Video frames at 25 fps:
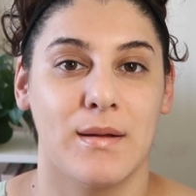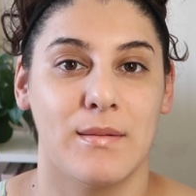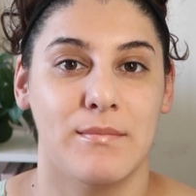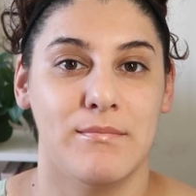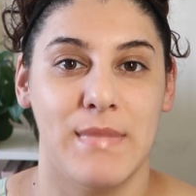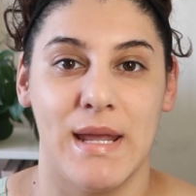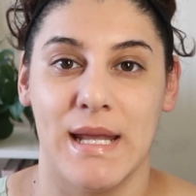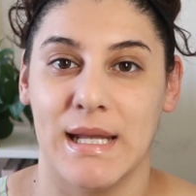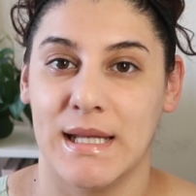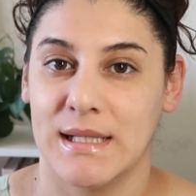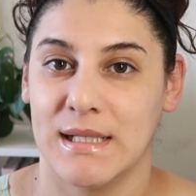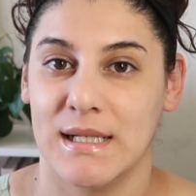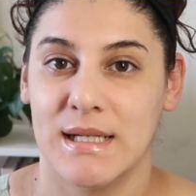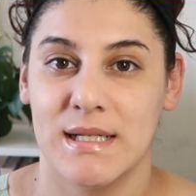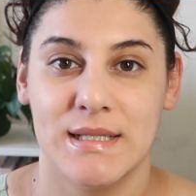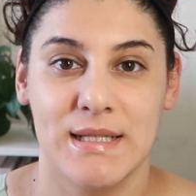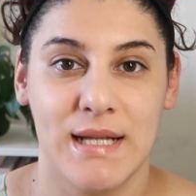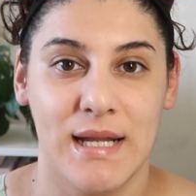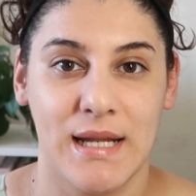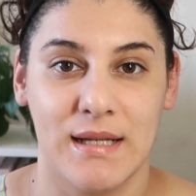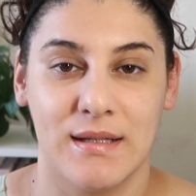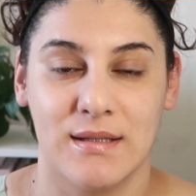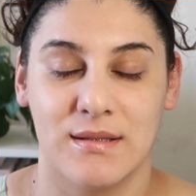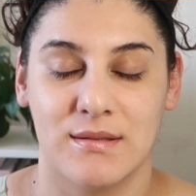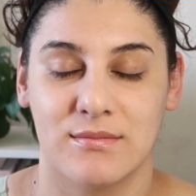make it a
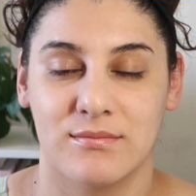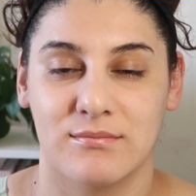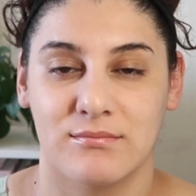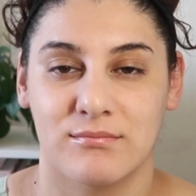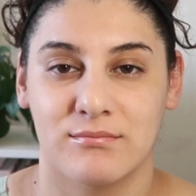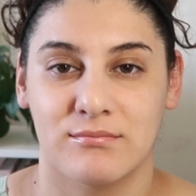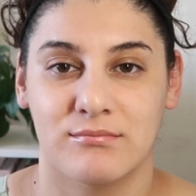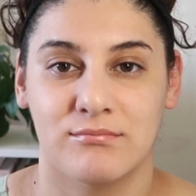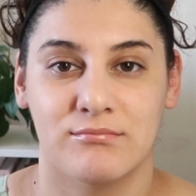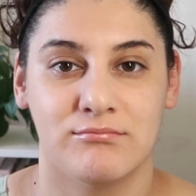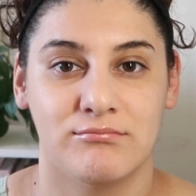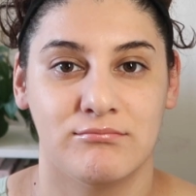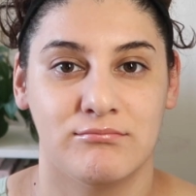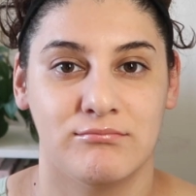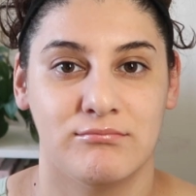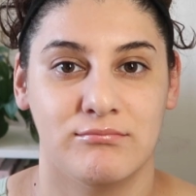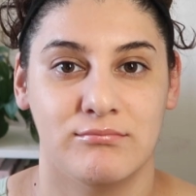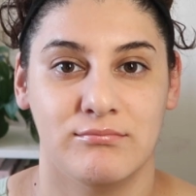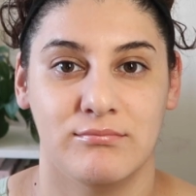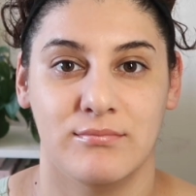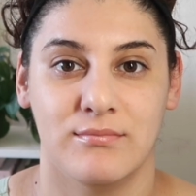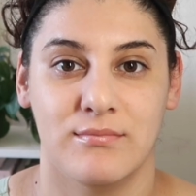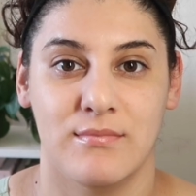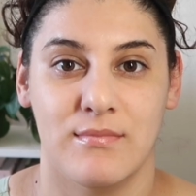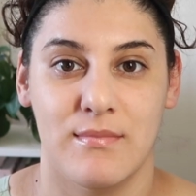date.
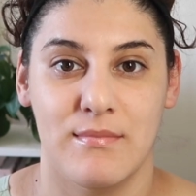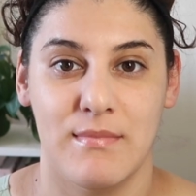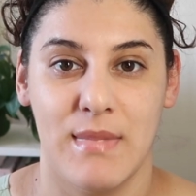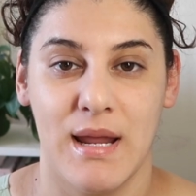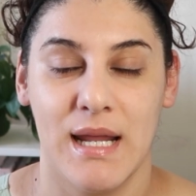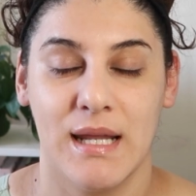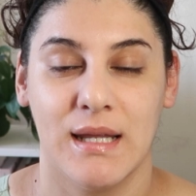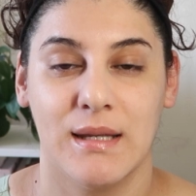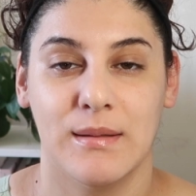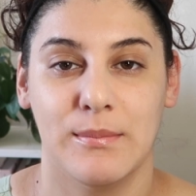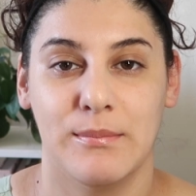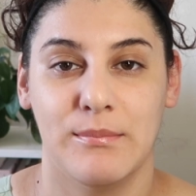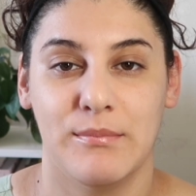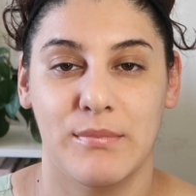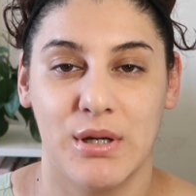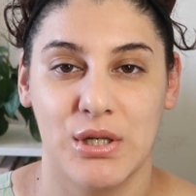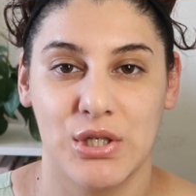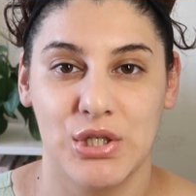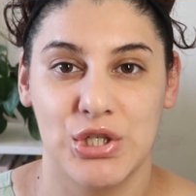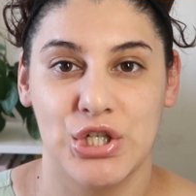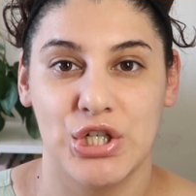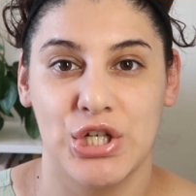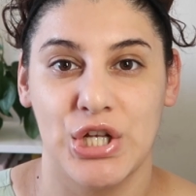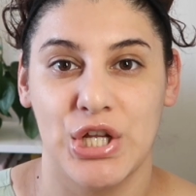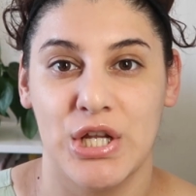Make
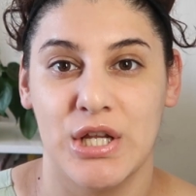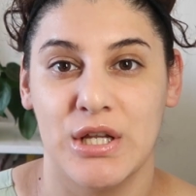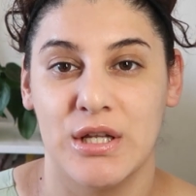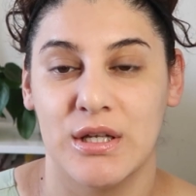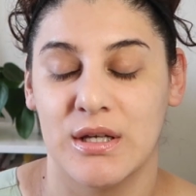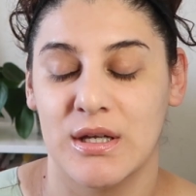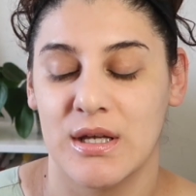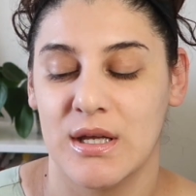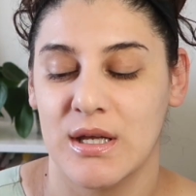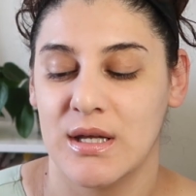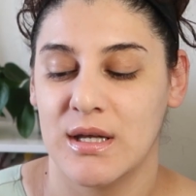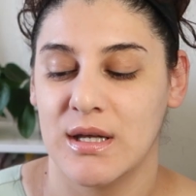budgeting